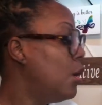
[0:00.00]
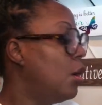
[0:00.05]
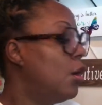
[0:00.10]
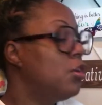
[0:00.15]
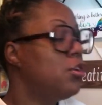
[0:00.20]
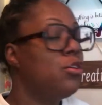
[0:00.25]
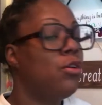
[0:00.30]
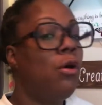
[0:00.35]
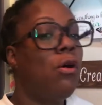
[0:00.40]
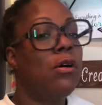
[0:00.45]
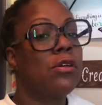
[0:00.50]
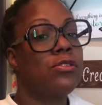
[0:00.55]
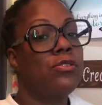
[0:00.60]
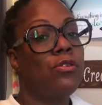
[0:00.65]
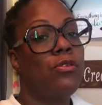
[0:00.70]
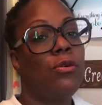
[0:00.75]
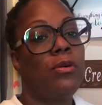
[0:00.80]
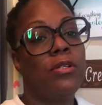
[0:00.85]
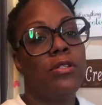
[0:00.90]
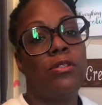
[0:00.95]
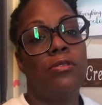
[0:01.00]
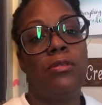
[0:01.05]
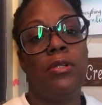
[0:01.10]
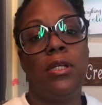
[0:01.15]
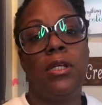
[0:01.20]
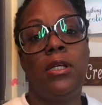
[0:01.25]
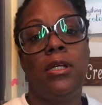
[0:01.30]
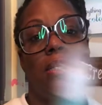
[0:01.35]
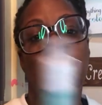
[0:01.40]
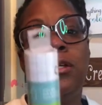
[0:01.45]
You're also going to
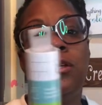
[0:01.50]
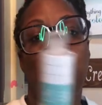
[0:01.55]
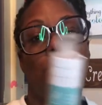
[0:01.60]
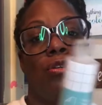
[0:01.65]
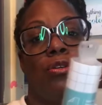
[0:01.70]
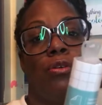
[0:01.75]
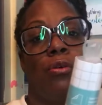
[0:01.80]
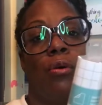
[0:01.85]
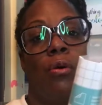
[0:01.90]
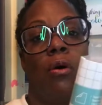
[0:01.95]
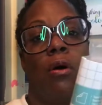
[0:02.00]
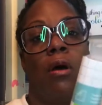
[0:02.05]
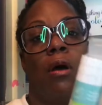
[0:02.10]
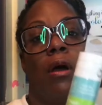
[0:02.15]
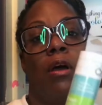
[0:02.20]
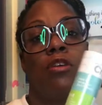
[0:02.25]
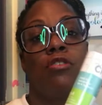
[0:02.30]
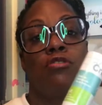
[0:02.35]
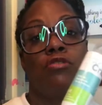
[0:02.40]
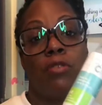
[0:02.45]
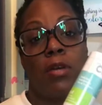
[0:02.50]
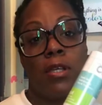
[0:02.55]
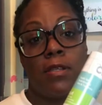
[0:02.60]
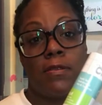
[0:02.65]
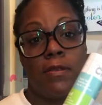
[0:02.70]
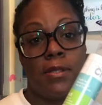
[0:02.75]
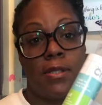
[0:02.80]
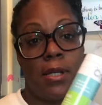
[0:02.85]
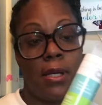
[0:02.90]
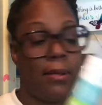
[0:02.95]
need your
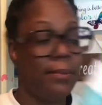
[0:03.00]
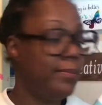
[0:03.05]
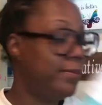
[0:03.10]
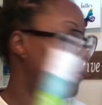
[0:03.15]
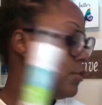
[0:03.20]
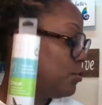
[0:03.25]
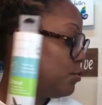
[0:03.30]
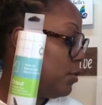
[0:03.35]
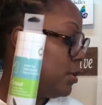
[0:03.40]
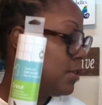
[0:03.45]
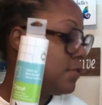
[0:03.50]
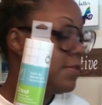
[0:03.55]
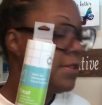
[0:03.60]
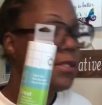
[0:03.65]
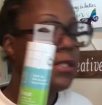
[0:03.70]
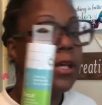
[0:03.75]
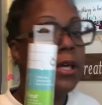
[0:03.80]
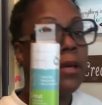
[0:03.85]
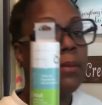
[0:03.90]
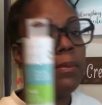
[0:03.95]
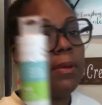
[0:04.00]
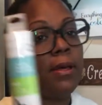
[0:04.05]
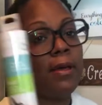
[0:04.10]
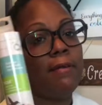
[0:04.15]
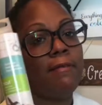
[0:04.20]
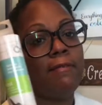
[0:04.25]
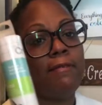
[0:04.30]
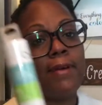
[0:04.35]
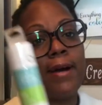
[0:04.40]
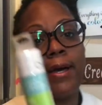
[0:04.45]
transfer tape. Transfer tape
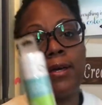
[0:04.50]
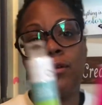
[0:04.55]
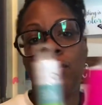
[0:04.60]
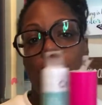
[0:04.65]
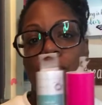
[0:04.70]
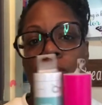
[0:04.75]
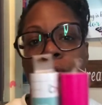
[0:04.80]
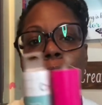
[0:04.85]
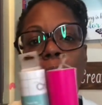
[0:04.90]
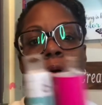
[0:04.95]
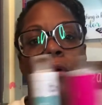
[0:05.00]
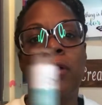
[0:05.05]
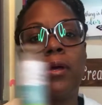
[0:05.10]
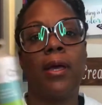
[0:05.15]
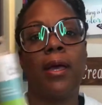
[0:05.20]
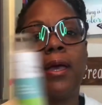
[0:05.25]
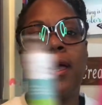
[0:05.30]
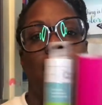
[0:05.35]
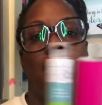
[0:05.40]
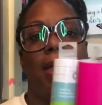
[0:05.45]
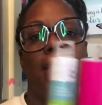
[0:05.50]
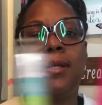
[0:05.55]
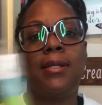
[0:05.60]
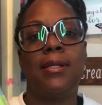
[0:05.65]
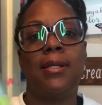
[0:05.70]
and vinyl work hand